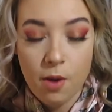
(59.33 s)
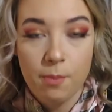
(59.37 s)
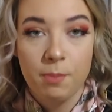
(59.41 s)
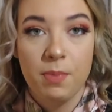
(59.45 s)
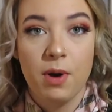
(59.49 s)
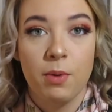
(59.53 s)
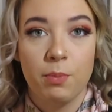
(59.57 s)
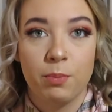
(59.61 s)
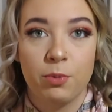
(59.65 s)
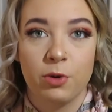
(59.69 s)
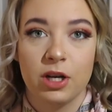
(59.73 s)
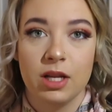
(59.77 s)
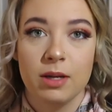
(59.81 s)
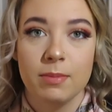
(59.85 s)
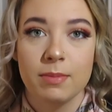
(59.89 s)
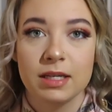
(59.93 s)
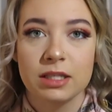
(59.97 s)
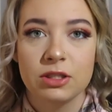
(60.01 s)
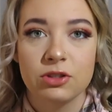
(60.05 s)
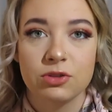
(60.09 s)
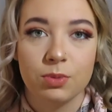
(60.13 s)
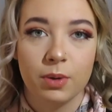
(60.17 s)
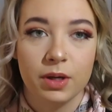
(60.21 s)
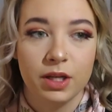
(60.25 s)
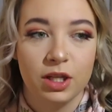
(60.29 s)
but pretty
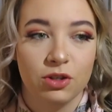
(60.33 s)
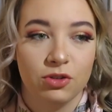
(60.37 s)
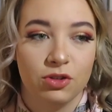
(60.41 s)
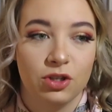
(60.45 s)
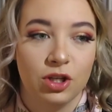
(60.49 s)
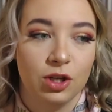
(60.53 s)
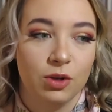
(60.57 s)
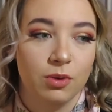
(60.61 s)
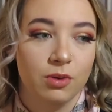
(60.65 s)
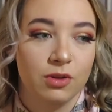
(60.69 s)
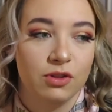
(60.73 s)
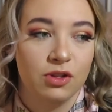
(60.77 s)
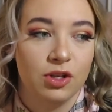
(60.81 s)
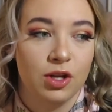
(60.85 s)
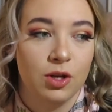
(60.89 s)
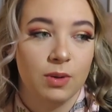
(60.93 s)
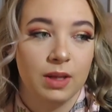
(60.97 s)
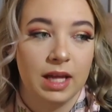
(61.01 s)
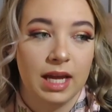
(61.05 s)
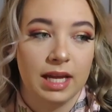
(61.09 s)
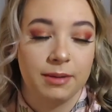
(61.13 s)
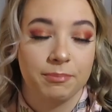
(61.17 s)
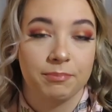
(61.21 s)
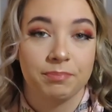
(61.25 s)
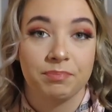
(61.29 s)
much what you do is you
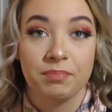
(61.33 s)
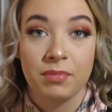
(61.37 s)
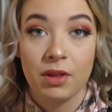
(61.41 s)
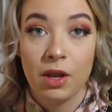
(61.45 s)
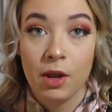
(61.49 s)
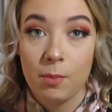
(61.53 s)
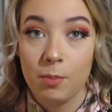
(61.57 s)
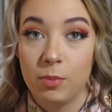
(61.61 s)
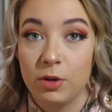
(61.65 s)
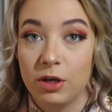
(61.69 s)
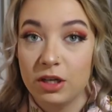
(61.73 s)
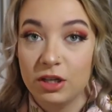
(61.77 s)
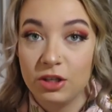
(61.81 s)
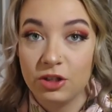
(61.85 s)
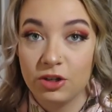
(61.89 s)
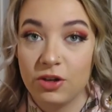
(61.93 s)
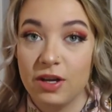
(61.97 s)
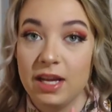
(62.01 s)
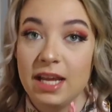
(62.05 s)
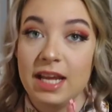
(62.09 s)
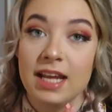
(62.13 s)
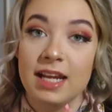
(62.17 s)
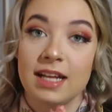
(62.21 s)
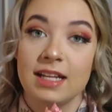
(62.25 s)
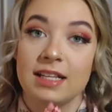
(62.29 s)
like put it in your
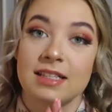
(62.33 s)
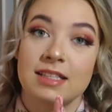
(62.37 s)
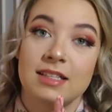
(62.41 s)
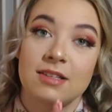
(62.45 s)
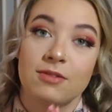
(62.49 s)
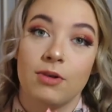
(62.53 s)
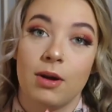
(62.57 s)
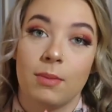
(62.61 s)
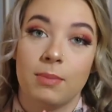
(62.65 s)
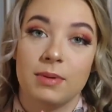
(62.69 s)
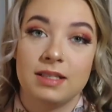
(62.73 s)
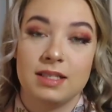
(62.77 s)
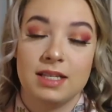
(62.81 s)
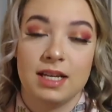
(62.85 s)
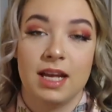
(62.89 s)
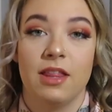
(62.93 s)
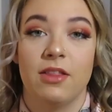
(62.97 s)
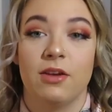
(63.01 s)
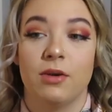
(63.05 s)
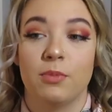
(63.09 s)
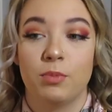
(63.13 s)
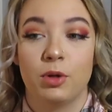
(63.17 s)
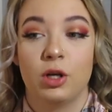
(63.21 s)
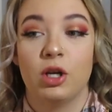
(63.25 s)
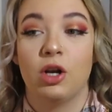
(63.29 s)
hands, rub it
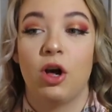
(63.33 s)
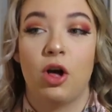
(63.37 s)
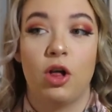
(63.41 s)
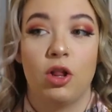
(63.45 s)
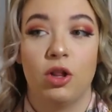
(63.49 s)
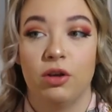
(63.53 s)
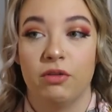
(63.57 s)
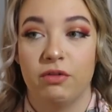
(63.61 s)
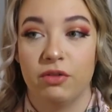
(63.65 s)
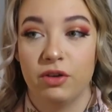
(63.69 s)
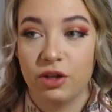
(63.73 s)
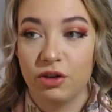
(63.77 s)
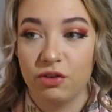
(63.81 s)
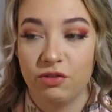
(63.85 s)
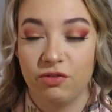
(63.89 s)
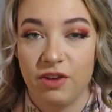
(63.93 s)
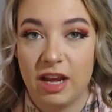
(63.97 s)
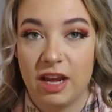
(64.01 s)
together, and put it all over your